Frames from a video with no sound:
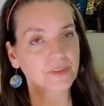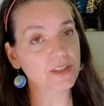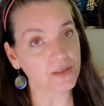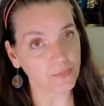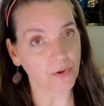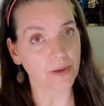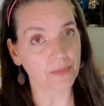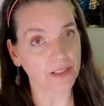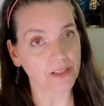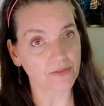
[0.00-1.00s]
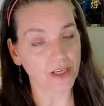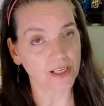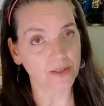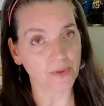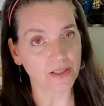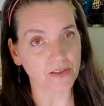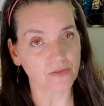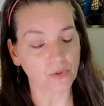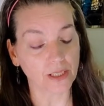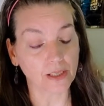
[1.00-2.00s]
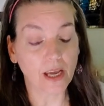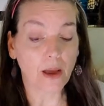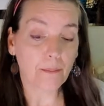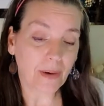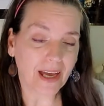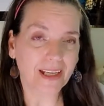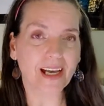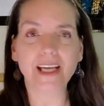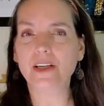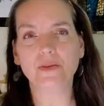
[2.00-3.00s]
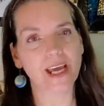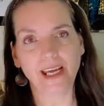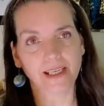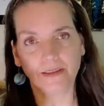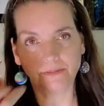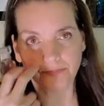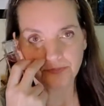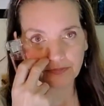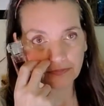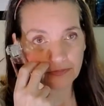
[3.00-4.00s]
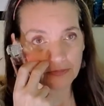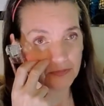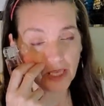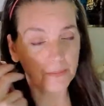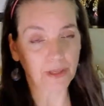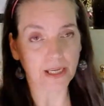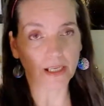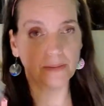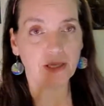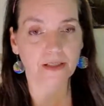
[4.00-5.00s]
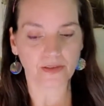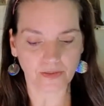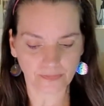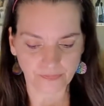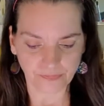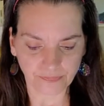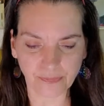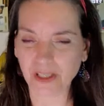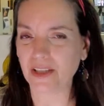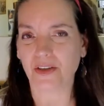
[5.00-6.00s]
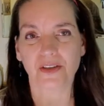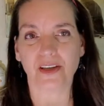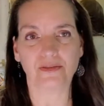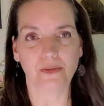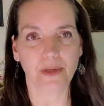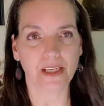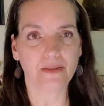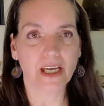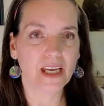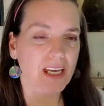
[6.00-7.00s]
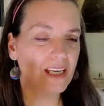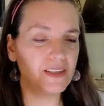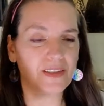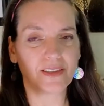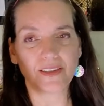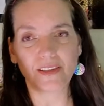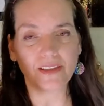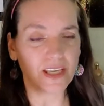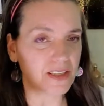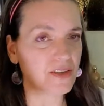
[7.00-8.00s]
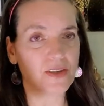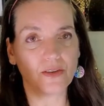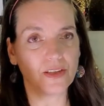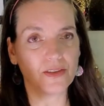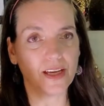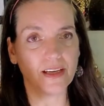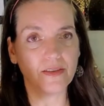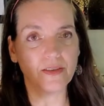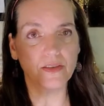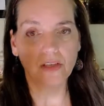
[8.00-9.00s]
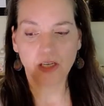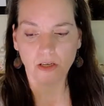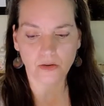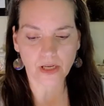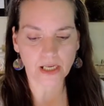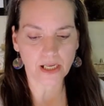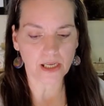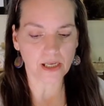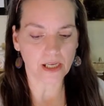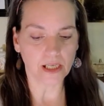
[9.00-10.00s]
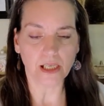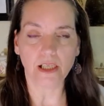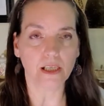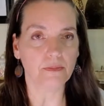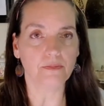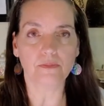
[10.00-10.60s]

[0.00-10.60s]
disappointment, a very expensive one, but I don't hate it, not by any means, but it's just not for me. It's, it's unisex, you know, any, any